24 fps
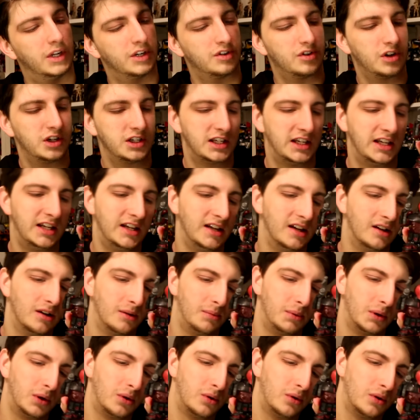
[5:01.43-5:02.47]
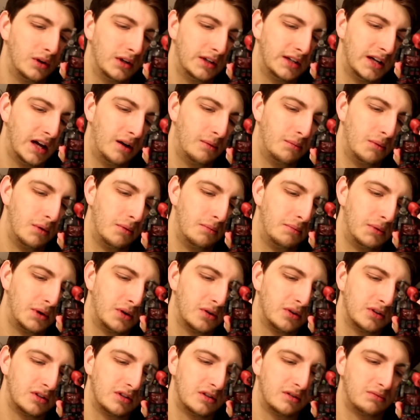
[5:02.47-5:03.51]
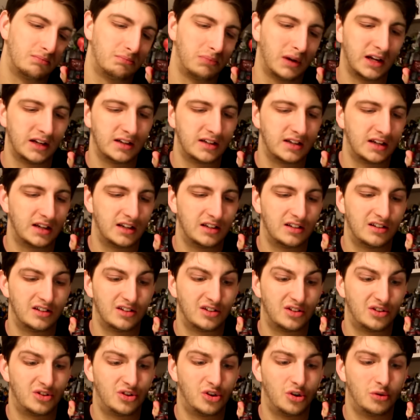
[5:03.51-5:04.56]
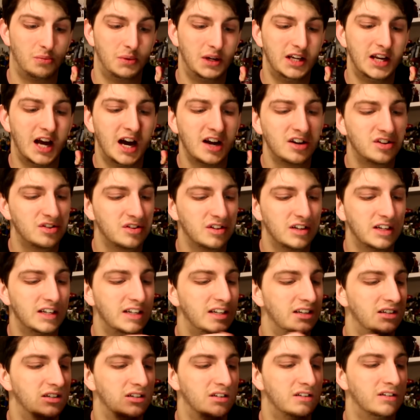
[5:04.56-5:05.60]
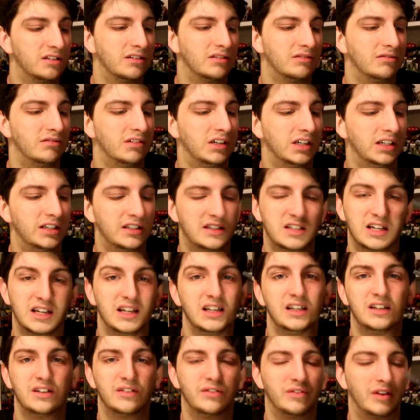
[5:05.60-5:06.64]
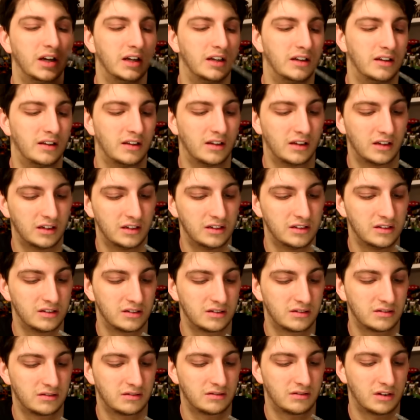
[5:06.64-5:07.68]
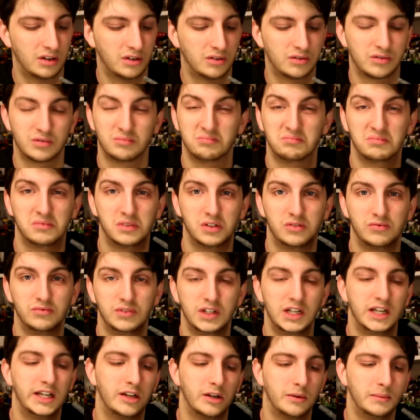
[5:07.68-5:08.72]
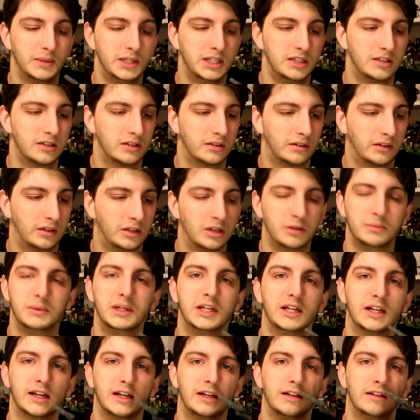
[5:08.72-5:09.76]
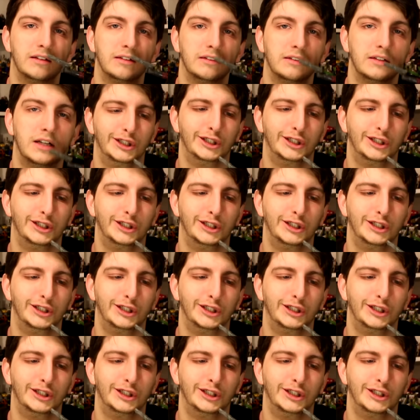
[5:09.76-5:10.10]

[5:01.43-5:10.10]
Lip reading: I tried to heat it up and cool it down, but because the plastic is just gummy naturally, it doesn't really solidify anything. It just goes from really gummy to gummy again.